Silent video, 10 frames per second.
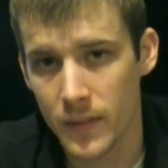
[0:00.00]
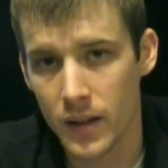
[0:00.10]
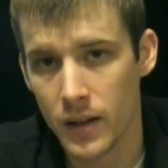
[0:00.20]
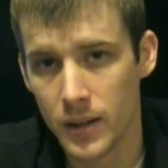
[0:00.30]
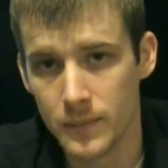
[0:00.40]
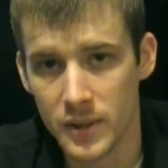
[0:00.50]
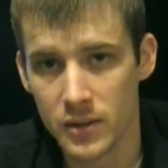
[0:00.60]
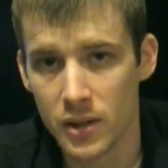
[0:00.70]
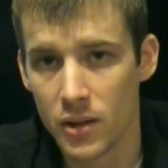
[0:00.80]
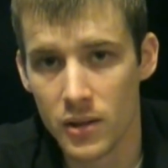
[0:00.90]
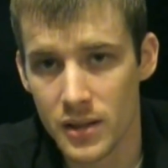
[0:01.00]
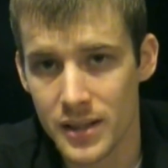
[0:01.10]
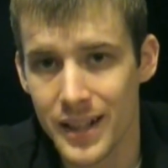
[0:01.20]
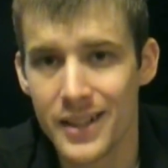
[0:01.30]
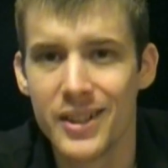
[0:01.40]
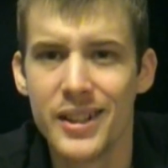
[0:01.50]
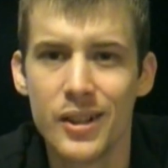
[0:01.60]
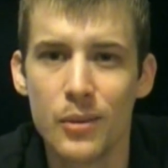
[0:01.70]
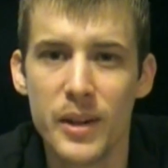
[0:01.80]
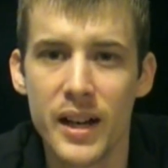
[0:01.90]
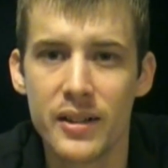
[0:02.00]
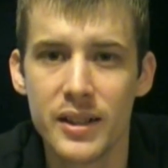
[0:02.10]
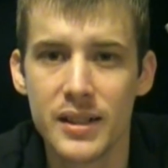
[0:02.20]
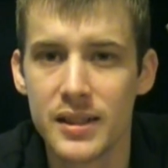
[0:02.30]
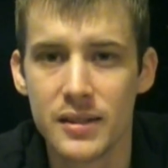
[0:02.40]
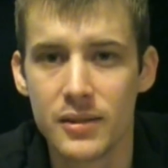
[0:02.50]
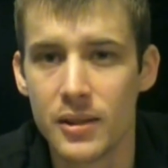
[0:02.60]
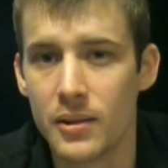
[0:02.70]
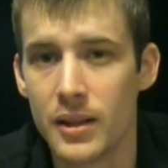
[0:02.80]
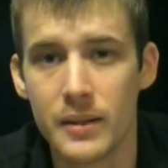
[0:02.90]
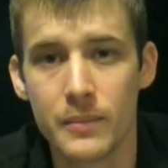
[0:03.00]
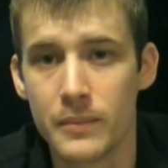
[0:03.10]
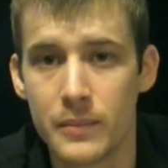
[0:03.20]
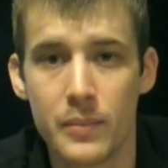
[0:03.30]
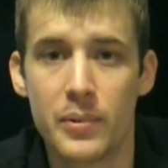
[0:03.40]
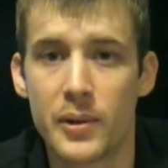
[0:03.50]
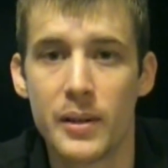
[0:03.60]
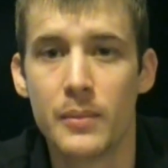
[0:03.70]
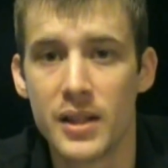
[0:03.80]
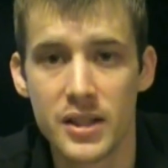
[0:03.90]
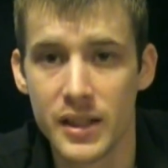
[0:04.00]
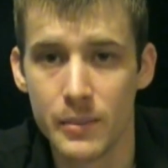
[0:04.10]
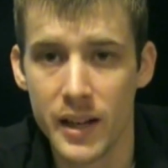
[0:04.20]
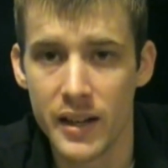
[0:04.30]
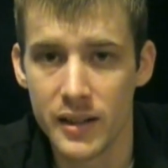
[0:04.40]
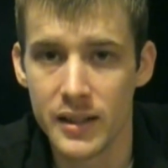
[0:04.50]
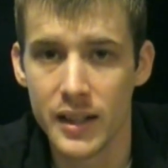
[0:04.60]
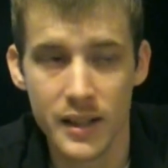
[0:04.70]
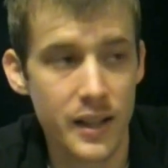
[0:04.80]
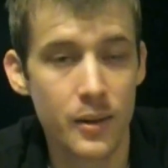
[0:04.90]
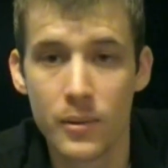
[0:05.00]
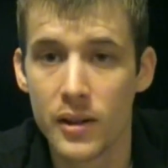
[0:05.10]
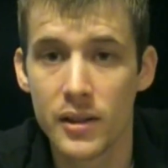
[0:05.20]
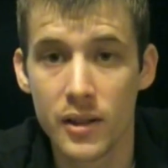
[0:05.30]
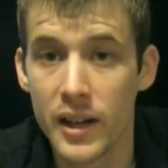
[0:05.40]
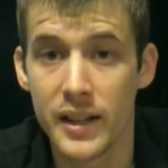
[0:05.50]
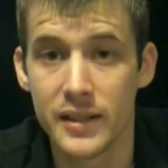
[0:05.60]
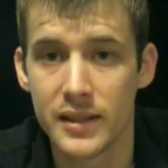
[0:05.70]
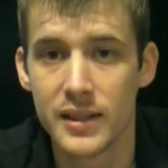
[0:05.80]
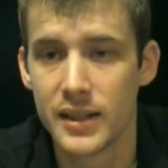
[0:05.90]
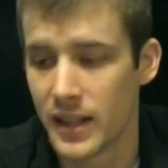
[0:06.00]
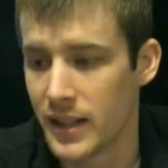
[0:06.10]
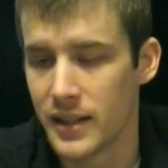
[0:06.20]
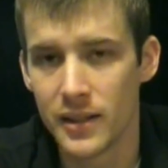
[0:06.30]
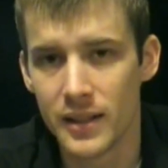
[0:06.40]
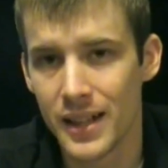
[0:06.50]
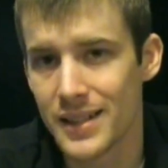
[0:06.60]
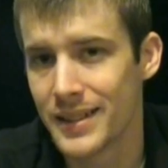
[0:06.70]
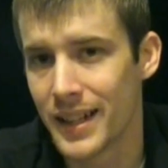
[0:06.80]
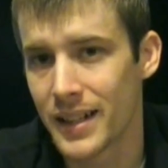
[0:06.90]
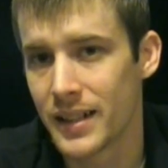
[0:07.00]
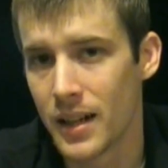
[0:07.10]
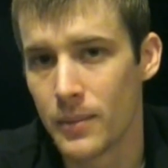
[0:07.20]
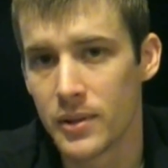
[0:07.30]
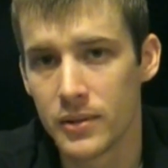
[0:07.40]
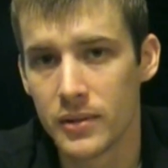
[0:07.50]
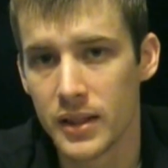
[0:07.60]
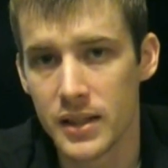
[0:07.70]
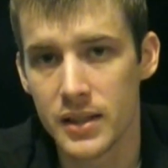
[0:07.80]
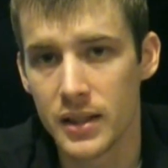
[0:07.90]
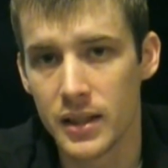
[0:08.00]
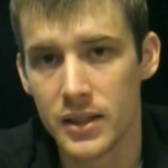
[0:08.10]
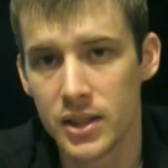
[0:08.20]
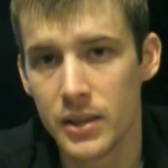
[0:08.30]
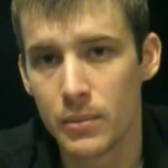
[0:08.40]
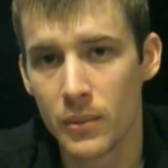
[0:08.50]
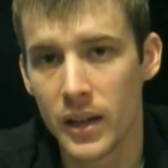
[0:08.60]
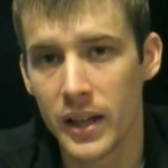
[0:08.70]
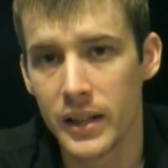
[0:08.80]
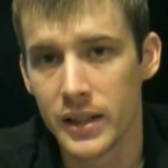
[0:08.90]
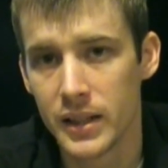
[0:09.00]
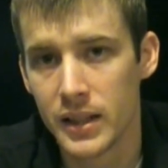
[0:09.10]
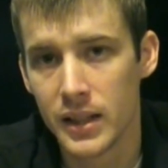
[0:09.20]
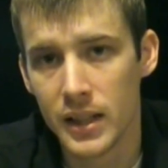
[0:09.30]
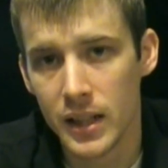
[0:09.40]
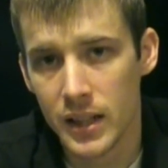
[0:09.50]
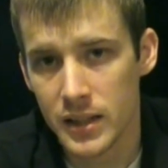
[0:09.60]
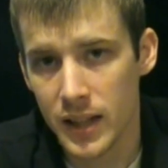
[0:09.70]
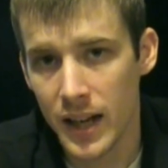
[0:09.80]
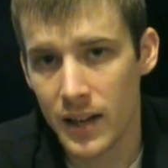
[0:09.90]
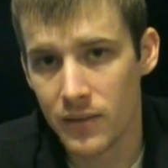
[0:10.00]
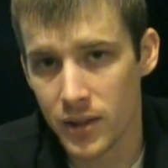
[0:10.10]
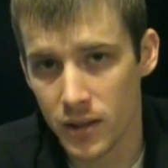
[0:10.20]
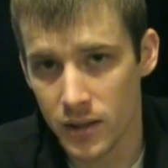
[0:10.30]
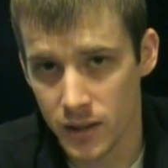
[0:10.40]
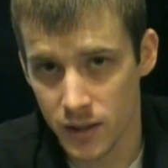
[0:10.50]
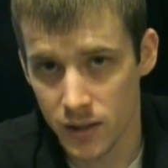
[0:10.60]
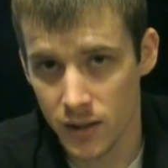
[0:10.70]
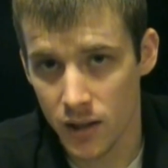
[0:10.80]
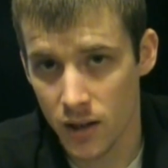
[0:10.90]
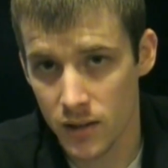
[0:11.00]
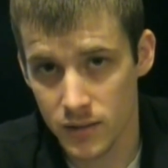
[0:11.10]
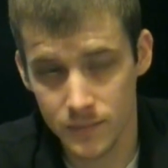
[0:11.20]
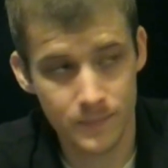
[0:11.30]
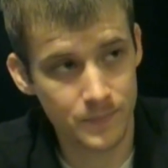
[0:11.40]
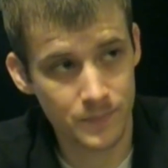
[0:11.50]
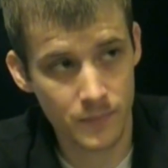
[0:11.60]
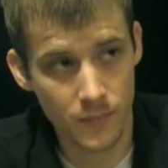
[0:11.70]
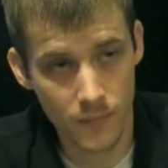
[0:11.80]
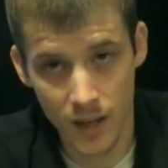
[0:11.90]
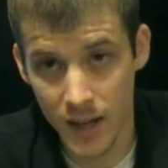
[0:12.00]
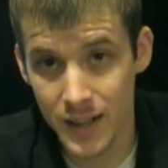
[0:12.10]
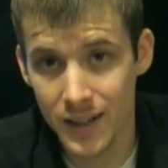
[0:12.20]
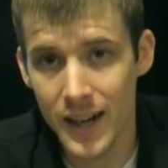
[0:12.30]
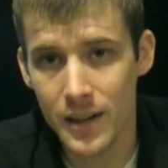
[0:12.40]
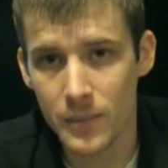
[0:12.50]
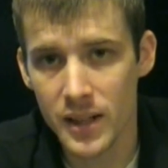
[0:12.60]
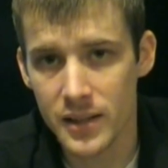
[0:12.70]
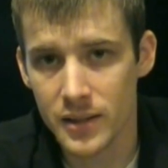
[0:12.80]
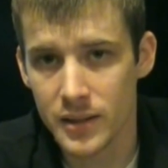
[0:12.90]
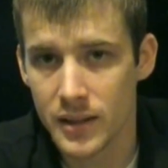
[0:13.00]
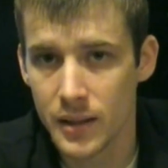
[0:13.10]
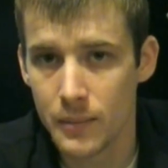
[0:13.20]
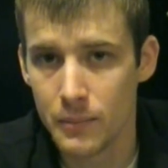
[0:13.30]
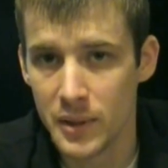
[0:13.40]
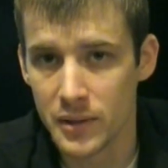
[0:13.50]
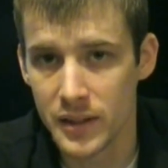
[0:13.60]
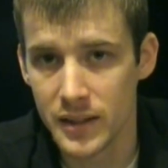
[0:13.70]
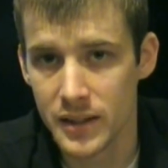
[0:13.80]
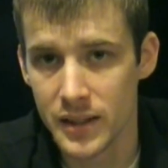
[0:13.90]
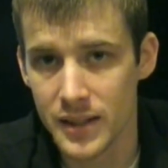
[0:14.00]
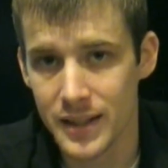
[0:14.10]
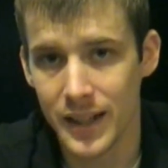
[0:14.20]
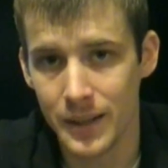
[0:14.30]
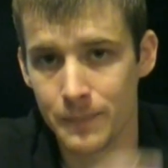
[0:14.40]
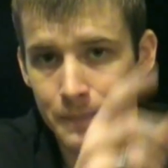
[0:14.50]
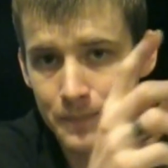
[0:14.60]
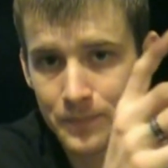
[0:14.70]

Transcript: These will go on standard Ego batteries, these will go on pretty much any battery, and they work great, and they're nice and economical. It's a cheap way to have your cart and your atomizer built into the same